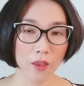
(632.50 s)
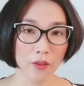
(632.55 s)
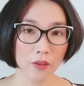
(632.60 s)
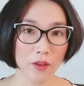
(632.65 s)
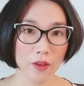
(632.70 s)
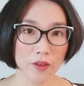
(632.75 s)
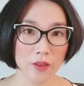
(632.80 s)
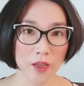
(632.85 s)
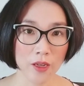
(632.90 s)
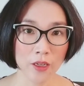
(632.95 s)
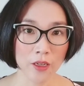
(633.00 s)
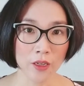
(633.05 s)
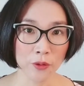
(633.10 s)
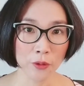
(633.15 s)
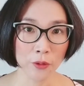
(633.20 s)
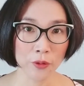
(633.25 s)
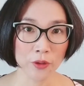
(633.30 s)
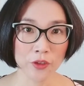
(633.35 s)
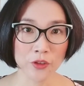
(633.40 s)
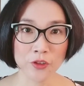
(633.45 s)
The second
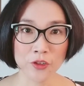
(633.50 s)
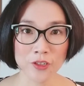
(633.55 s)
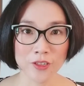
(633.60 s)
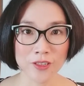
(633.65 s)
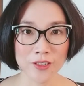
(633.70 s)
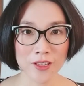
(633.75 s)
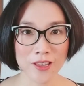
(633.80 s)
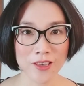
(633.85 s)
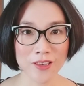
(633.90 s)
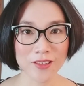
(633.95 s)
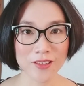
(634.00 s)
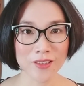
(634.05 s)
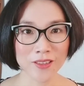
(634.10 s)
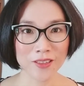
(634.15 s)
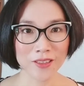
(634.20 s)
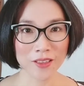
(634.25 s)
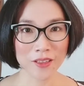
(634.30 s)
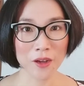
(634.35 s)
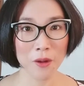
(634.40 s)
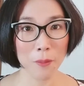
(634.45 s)
question
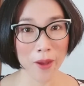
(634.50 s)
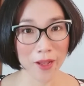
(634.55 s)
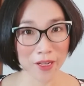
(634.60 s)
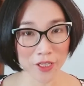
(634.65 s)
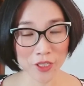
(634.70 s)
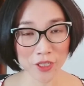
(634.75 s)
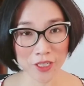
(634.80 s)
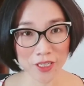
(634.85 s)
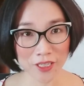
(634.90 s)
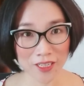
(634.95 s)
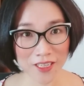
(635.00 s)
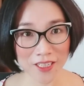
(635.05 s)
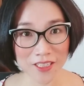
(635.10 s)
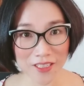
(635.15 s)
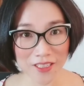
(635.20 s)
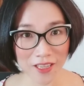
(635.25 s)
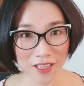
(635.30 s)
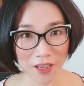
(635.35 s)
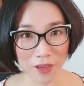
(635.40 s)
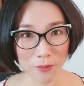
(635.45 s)
is competitor
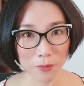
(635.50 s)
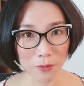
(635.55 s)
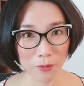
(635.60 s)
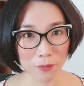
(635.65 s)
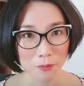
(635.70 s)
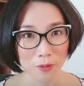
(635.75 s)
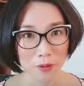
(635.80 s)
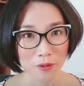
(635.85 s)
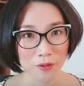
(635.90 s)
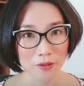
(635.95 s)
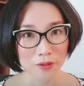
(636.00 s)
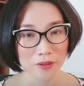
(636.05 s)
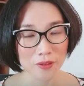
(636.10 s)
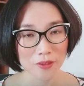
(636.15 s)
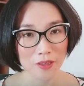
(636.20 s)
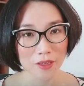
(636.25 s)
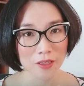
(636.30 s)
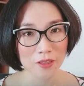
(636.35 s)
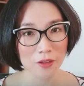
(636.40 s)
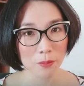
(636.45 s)
landscape, because
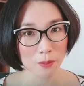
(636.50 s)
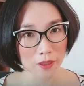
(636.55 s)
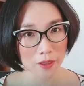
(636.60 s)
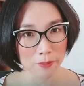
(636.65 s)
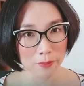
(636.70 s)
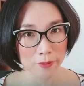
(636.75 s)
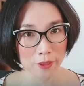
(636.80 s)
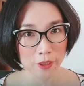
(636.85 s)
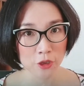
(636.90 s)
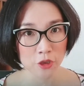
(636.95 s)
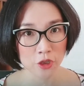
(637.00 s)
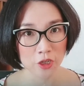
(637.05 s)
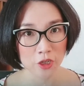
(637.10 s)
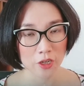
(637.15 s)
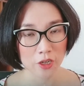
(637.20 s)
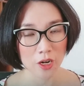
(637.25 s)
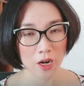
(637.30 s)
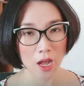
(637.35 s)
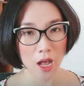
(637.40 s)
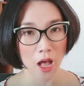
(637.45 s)
in the big
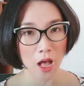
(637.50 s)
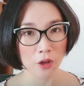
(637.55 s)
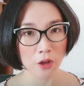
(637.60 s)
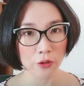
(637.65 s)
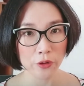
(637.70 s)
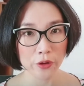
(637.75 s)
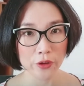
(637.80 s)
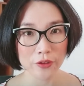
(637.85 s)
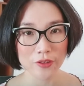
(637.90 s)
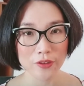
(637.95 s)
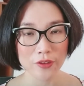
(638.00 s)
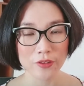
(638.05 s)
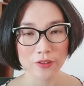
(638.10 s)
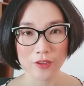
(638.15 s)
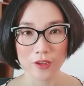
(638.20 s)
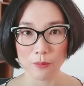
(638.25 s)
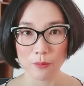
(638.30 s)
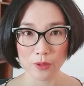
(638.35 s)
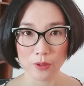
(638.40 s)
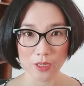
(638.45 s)
picture, how is this
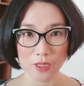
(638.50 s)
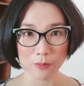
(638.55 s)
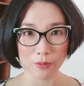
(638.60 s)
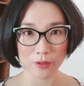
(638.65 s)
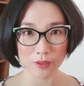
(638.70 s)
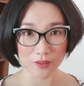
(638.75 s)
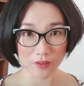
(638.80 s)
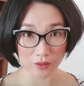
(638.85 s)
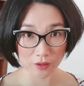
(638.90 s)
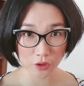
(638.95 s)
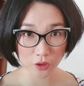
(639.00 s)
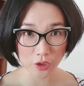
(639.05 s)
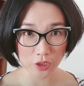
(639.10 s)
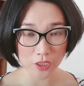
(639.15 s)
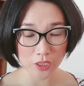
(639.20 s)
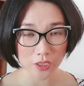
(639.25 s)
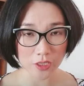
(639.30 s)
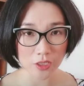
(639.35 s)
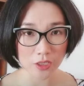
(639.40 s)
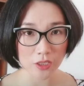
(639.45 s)
company
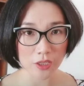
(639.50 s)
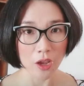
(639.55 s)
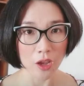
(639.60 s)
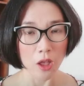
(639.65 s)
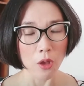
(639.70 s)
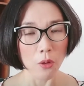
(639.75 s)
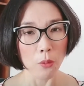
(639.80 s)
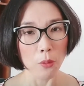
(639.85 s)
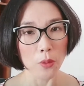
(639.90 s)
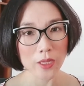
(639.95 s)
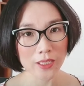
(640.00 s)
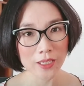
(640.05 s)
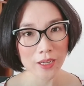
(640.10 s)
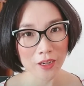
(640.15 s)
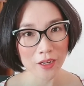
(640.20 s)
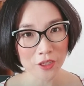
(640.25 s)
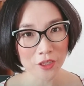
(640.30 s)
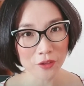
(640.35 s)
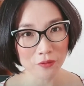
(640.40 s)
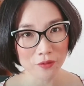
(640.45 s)
positioned? What
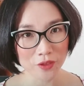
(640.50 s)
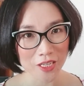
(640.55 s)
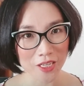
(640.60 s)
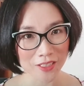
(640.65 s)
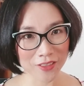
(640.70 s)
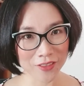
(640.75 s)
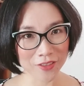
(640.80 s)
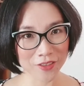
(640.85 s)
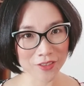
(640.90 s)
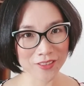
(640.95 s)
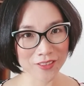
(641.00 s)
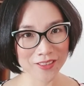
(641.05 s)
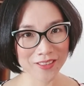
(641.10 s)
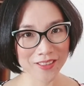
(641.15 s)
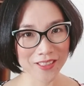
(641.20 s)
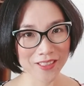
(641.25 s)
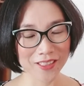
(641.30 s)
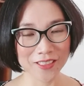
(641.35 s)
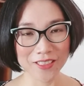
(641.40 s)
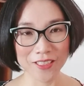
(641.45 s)
kind of
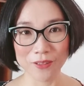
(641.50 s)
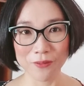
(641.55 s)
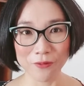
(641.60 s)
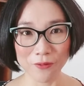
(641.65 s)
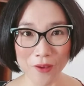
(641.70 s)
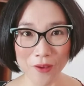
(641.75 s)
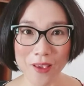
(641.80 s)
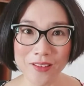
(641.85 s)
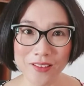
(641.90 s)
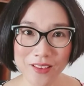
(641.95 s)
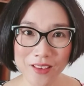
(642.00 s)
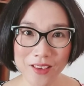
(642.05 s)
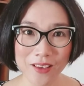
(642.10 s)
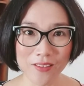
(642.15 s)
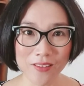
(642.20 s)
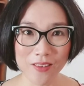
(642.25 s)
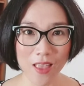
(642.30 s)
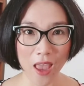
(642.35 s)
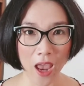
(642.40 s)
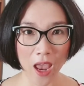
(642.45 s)
challenges is it
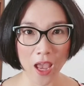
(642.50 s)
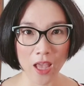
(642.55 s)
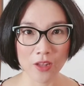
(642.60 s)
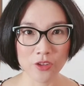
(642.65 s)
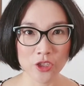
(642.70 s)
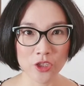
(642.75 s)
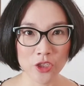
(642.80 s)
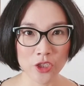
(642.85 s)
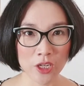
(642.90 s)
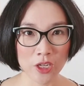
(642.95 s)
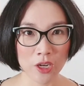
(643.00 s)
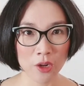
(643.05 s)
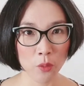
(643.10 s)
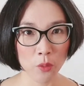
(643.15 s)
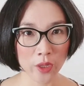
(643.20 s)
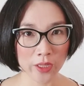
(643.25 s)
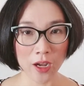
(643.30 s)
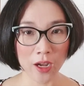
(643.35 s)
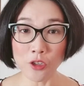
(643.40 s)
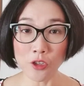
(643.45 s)
facing, and
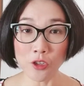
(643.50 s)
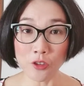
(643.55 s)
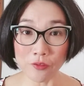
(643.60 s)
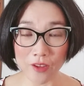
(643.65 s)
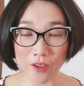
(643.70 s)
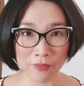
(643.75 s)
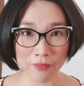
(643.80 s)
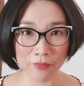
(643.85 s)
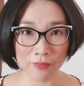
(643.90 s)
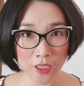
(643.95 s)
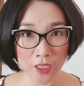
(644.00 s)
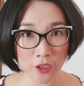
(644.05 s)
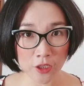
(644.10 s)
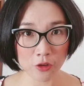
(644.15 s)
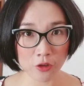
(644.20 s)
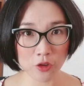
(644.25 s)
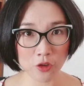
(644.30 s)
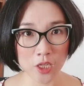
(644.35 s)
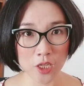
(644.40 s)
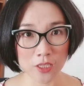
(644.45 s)
what kind of
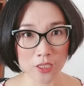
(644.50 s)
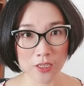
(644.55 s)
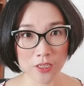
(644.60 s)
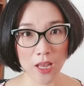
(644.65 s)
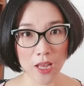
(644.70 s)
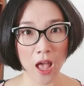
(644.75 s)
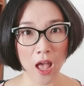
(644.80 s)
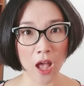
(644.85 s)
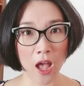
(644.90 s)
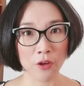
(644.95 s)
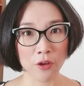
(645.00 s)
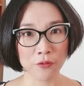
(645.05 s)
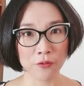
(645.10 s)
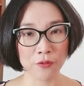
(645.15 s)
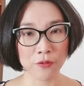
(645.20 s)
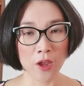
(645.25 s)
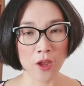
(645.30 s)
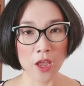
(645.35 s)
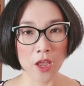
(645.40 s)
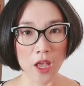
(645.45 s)
advantage does it
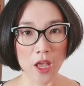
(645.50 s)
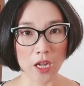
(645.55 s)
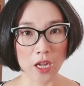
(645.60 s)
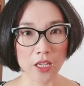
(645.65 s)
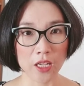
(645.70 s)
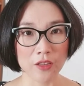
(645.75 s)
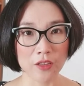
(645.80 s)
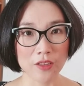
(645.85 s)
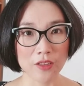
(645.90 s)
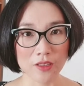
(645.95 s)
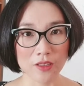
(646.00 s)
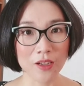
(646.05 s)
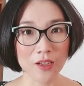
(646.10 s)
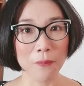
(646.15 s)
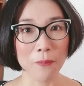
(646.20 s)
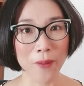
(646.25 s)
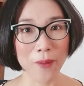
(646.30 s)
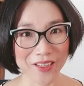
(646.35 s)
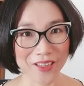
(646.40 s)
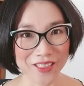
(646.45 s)
have against its
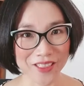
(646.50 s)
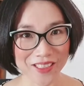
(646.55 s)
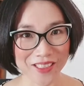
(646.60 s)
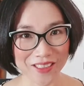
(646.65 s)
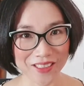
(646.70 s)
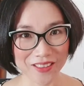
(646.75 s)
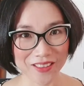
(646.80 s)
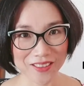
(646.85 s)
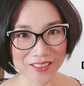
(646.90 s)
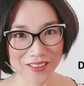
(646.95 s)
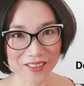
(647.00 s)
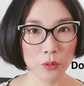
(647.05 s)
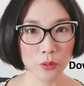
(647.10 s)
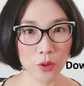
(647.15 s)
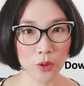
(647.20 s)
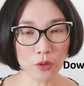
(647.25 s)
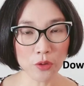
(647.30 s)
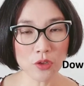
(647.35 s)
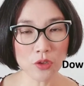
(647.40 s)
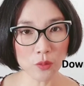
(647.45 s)
competitors?
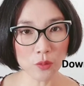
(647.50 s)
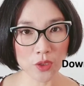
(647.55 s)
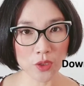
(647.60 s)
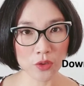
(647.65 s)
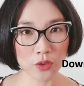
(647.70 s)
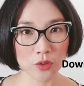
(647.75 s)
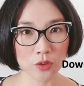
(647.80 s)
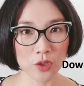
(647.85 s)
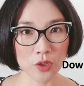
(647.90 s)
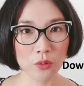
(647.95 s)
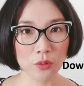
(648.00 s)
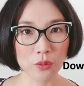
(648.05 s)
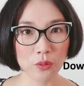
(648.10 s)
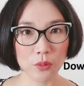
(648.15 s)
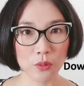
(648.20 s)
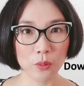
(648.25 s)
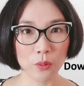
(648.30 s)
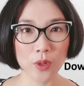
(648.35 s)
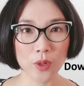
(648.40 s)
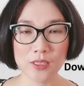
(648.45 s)
We also want to know
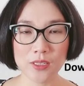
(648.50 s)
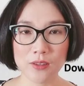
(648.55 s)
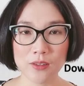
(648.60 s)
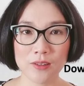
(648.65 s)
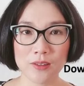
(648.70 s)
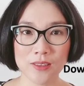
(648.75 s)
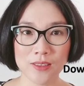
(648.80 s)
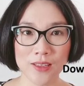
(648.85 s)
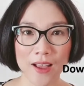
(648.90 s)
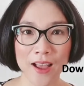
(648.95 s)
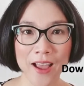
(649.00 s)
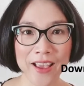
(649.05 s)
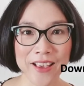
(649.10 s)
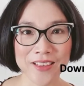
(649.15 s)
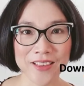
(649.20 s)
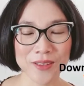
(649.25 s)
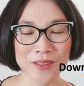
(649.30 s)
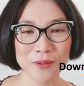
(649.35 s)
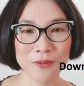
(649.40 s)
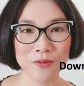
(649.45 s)
what's the
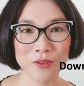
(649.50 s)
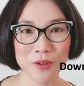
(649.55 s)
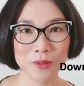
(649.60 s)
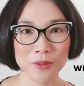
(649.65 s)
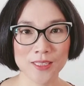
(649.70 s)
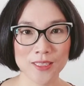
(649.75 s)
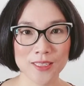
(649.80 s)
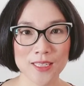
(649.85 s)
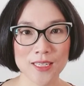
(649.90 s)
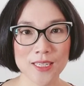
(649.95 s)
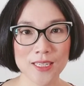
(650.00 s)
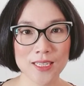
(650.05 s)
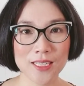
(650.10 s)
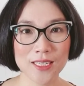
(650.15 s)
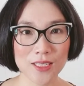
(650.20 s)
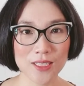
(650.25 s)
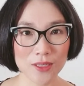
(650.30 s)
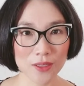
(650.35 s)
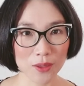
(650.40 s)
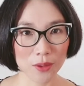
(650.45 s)
size of the
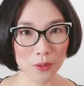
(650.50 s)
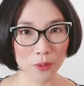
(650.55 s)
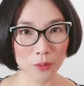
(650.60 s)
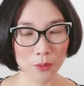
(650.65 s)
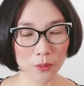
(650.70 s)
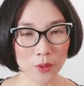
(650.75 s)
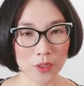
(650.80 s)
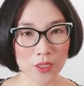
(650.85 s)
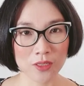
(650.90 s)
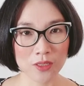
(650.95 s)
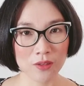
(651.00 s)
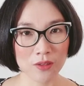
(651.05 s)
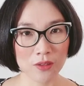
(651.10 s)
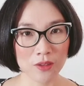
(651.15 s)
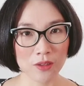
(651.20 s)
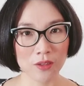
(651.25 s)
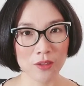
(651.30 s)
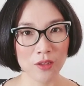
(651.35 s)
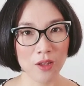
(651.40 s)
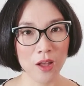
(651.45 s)
business.
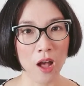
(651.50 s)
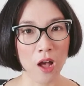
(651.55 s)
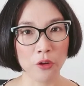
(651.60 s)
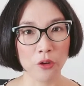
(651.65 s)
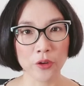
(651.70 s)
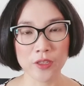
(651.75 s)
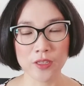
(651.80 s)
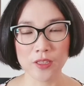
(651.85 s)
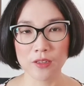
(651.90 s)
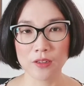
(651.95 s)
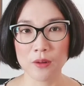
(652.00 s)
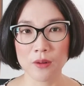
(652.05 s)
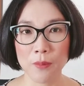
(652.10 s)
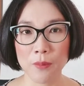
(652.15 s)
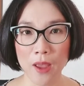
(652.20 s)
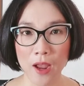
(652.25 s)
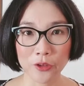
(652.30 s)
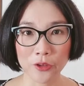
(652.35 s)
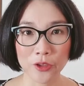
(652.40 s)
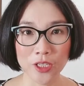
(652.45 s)
How is it
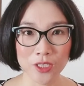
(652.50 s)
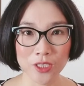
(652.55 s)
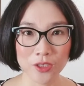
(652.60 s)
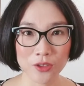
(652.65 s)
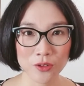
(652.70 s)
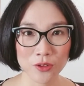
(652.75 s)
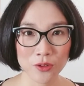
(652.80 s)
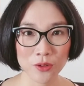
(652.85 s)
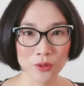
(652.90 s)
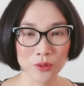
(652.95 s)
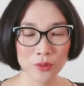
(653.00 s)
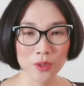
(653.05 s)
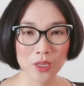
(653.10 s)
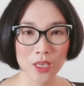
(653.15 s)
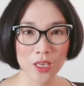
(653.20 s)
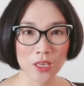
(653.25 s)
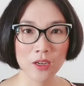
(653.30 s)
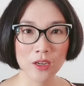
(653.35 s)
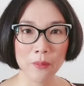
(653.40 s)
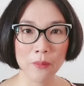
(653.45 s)
comparing to
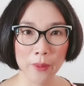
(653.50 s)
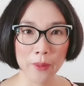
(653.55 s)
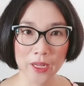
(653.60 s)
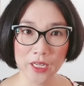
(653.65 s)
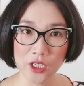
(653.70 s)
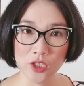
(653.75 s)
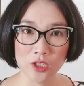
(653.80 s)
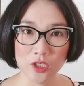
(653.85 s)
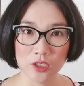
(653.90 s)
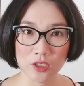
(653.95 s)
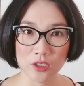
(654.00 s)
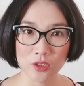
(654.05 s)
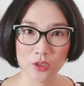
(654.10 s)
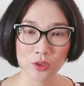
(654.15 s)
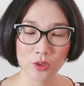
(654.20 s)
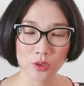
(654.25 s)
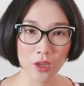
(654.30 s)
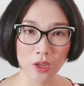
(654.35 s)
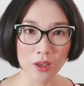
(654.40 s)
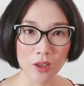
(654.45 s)
key
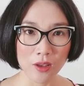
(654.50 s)
competitors?